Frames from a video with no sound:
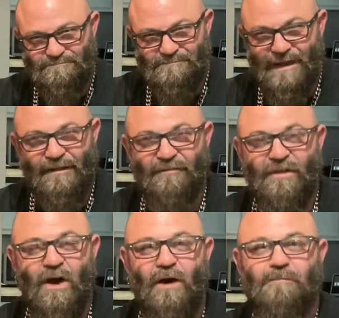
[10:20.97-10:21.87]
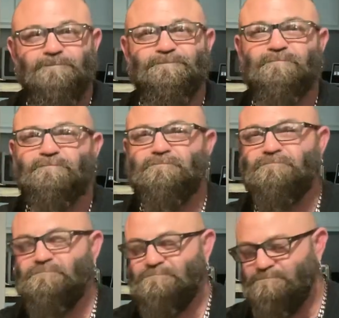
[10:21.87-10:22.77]
I love y'all.
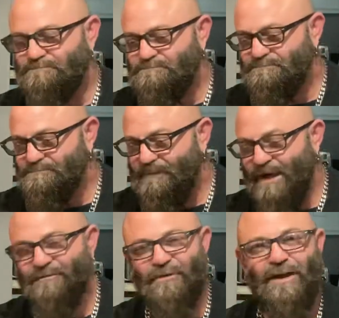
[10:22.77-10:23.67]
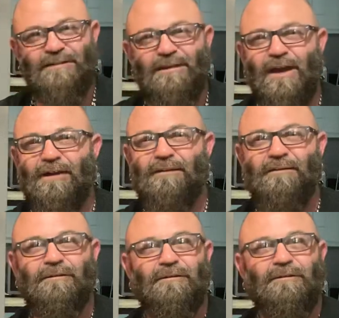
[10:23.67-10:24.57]
Have a great day.
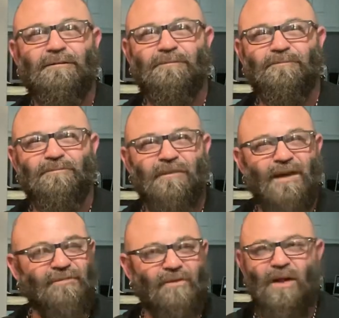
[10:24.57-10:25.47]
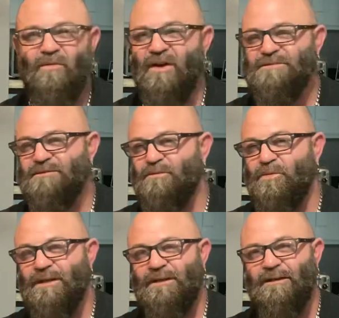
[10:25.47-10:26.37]
Have a great rest of the
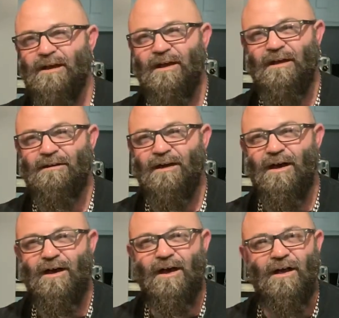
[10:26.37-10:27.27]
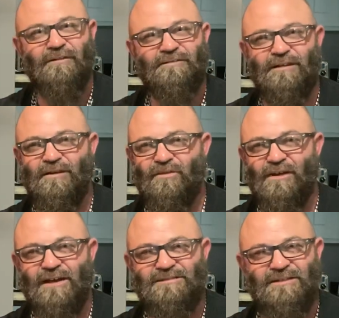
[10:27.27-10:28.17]
week. And uh, I'll see you
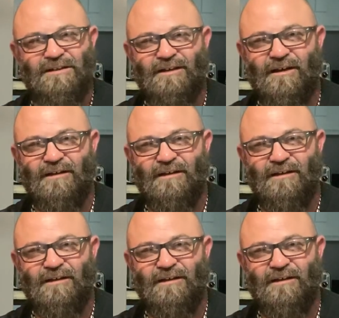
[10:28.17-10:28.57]
when I see you.